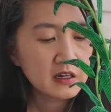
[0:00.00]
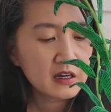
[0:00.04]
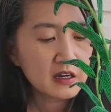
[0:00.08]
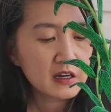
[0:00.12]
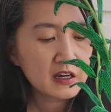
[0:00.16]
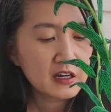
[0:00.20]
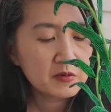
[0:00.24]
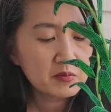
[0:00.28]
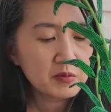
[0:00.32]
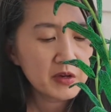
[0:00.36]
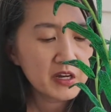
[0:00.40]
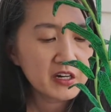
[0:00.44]

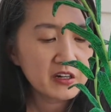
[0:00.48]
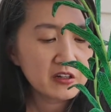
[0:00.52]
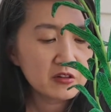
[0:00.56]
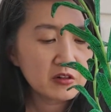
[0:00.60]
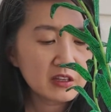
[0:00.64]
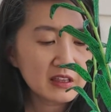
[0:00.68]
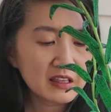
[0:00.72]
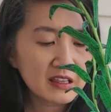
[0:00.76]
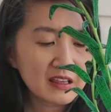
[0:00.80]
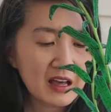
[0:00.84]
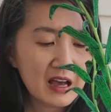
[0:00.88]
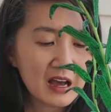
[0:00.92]
I made a
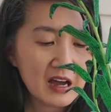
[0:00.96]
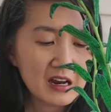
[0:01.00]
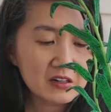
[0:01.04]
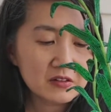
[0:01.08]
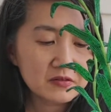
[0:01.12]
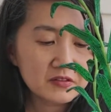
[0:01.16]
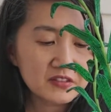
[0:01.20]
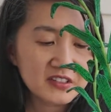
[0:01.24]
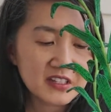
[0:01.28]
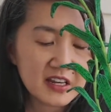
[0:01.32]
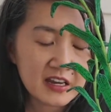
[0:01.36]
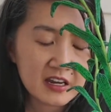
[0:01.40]
lot
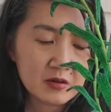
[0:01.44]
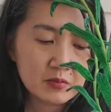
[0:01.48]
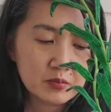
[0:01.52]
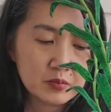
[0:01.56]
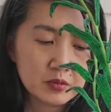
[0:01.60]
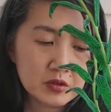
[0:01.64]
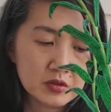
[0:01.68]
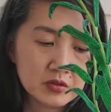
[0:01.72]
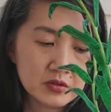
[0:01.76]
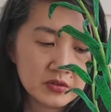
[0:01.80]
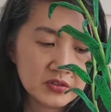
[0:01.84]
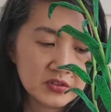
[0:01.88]
of
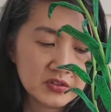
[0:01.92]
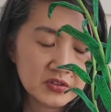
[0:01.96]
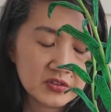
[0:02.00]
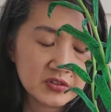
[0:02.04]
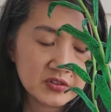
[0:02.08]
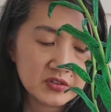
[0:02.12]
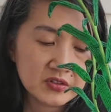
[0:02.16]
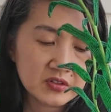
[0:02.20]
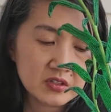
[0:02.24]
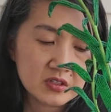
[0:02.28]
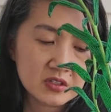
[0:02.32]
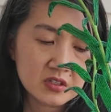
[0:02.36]

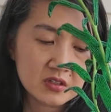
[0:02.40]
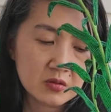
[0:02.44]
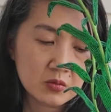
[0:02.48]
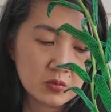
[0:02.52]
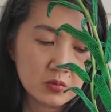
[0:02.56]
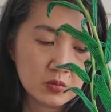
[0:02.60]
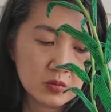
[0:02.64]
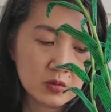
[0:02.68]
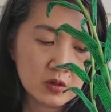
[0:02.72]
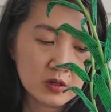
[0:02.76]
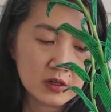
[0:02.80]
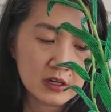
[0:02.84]
samples
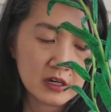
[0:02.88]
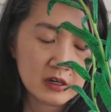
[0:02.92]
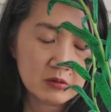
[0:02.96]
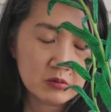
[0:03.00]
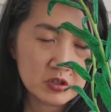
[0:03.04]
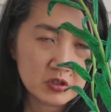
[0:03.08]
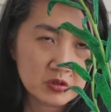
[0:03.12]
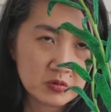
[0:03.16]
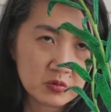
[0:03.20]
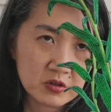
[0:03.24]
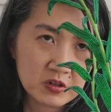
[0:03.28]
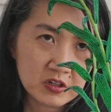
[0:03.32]
when I
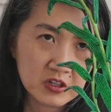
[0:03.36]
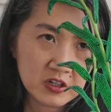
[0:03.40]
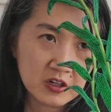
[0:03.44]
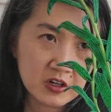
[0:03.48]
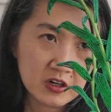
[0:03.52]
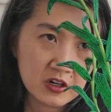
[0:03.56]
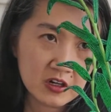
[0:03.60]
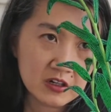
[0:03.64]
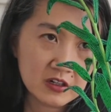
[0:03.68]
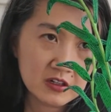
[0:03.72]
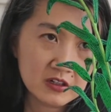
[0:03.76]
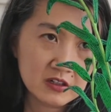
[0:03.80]
was working
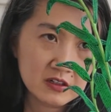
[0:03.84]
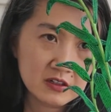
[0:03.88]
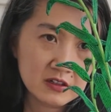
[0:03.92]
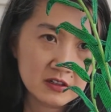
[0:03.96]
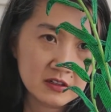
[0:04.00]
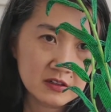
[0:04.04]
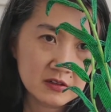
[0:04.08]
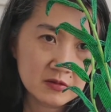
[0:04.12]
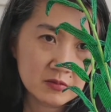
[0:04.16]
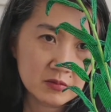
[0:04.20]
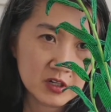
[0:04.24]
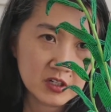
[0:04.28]
on
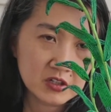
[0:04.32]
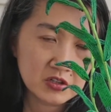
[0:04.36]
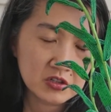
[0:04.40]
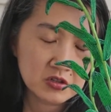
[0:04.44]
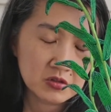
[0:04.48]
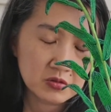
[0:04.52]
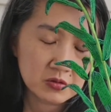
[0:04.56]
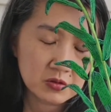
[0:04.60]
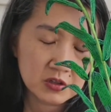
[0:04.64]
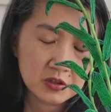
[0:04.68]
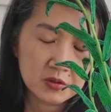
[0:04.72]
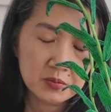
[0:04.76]
my
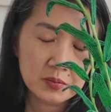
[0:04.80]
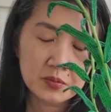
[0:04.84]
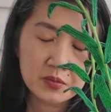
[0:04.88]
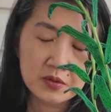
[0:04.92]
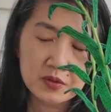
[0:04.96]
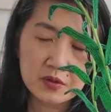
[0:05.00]
tulip